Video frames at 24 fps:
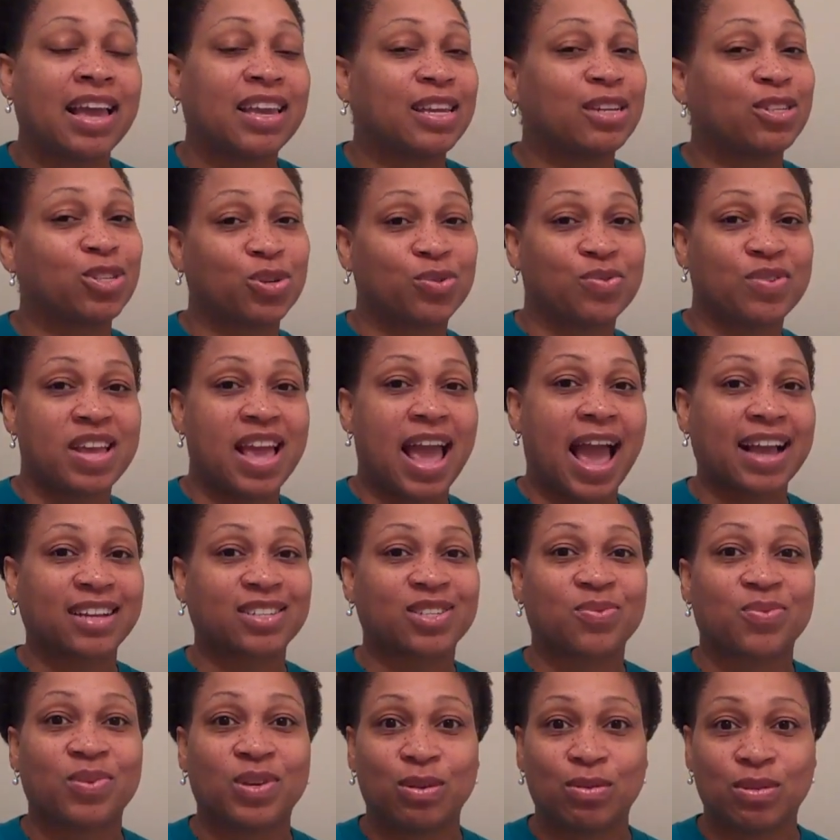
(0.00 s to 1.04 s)
and get your
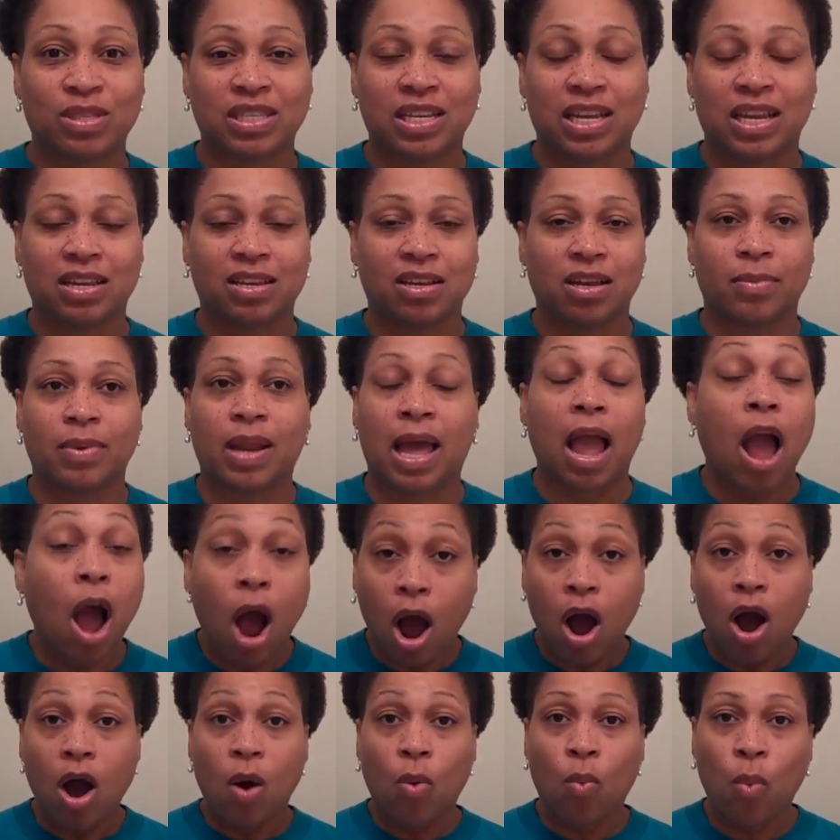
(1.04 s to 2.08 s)
reaction when you see it. You're like,
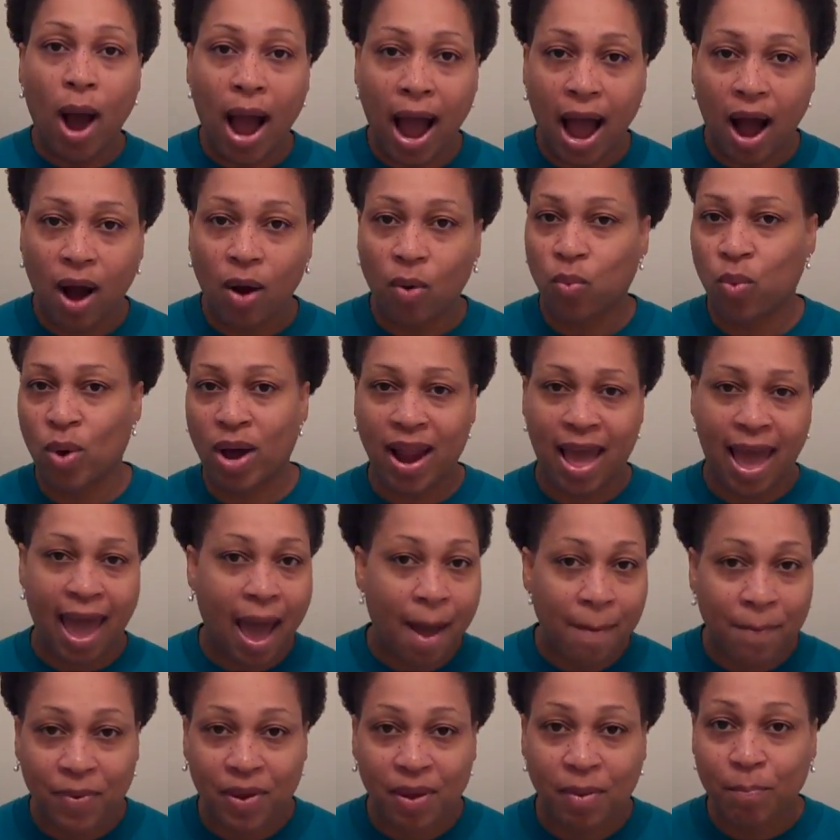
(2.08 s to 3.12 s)
oh, wow, what
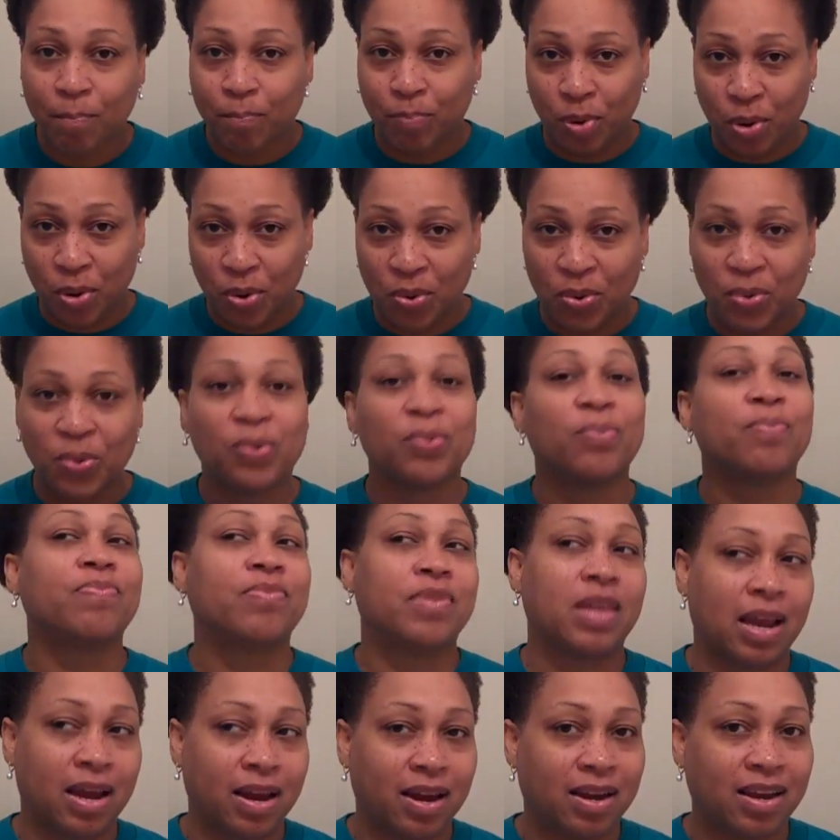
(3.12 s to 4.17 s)
happened? Boom,
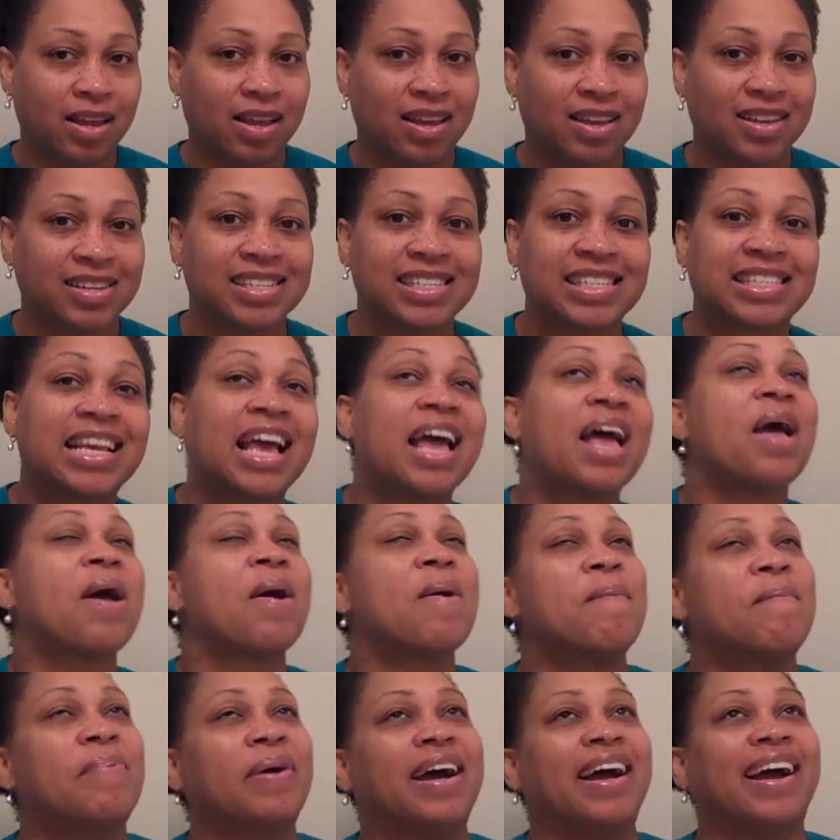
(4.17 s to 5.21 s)
there it is.
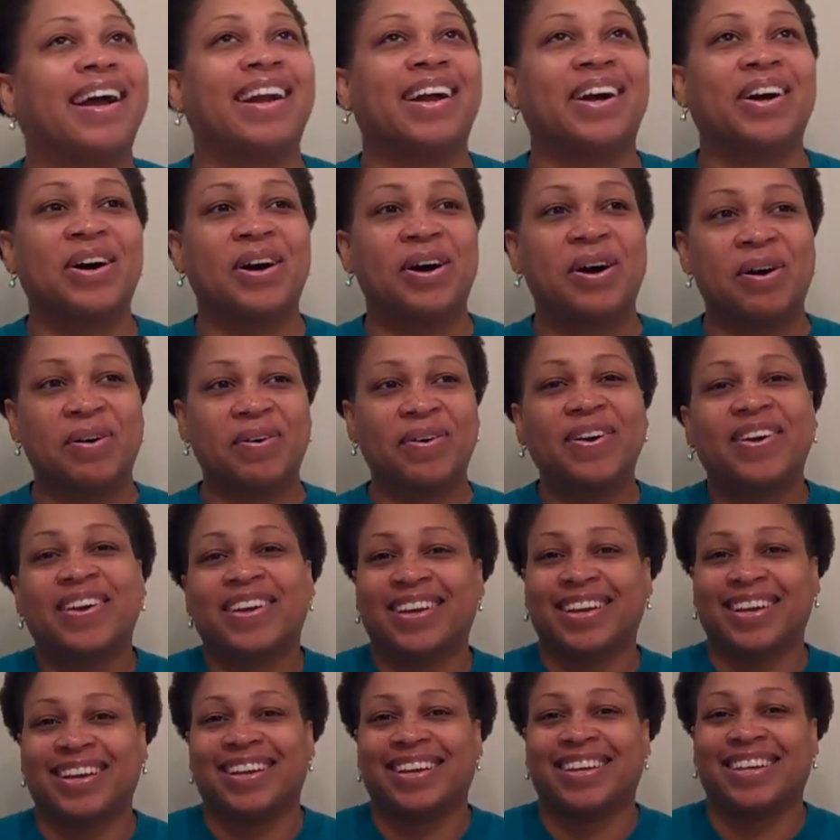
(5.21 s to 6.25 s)
But,
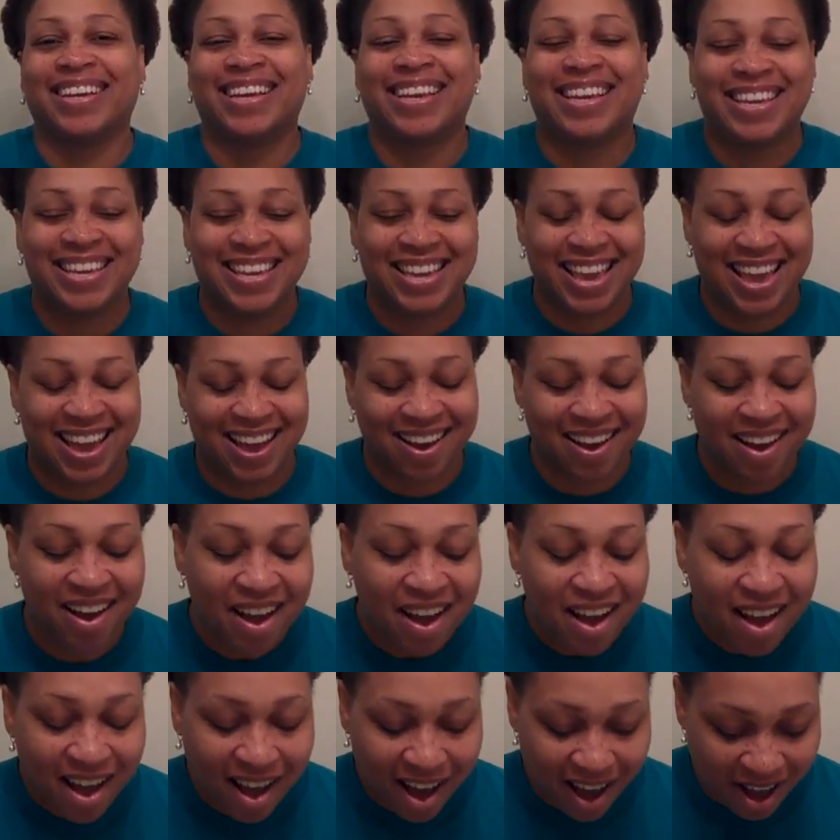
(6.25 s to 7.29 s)
yeah,
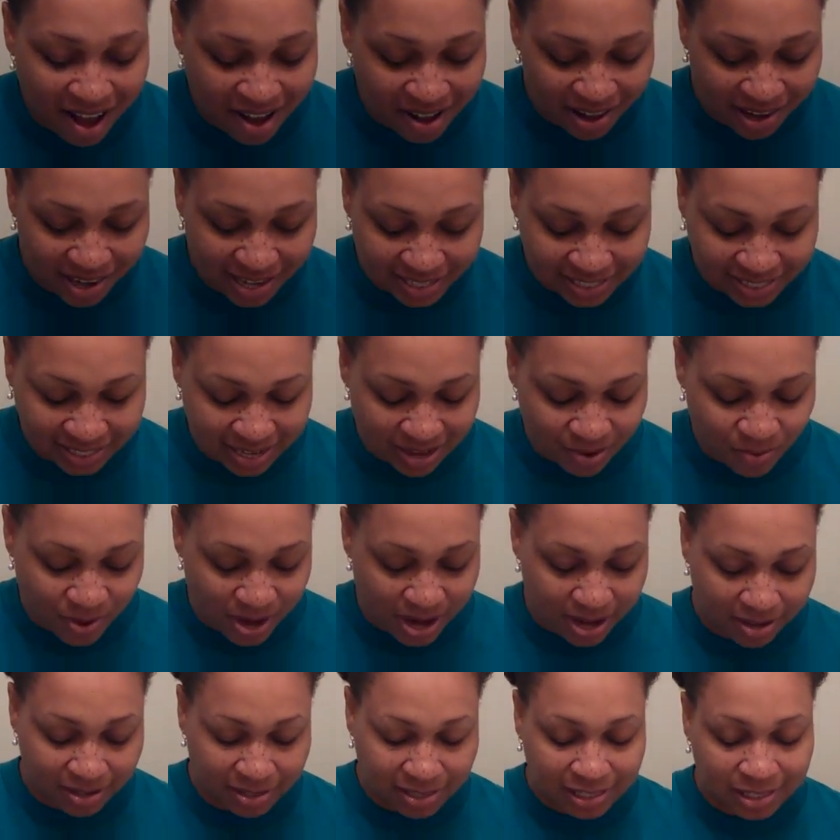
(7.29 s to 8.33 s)
let's see,
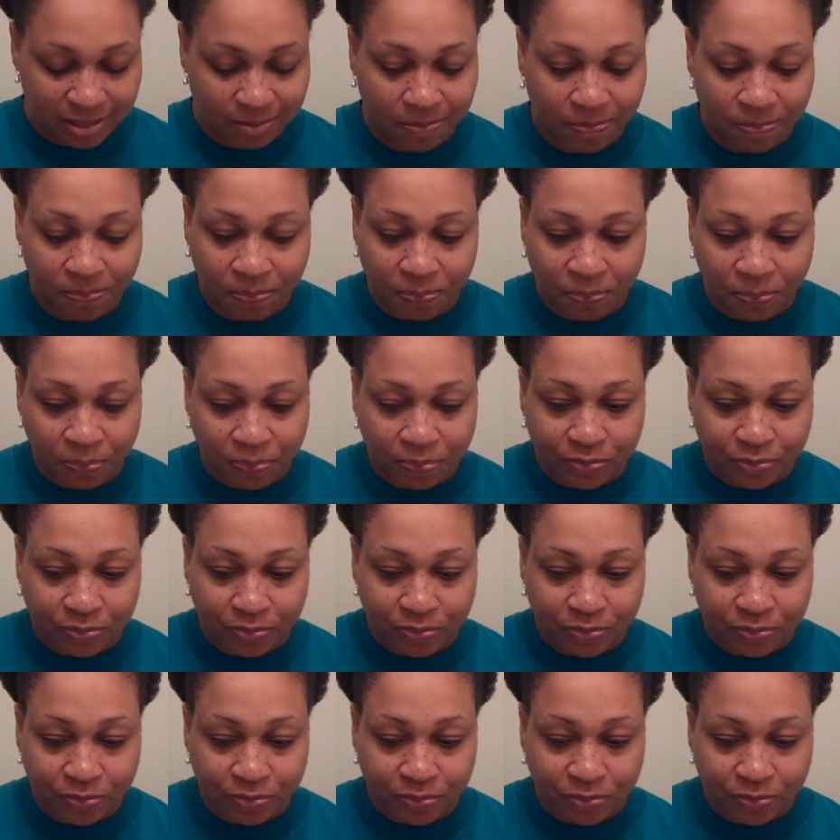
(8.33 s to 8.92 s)
what else?